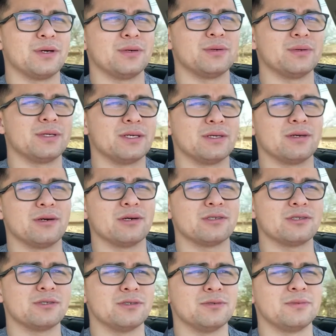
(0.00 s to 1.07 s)
own like car
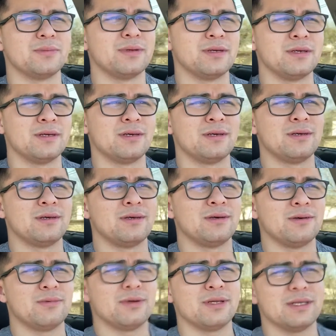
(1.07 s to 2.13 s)
show,
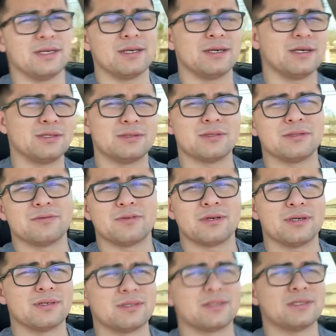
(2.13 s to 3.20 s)
where like hundreds of
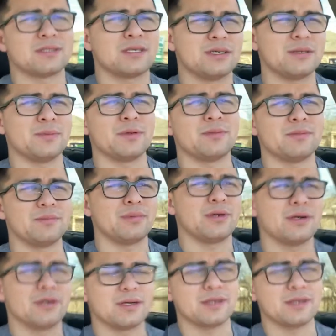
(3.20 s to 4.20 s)
cars just come and park,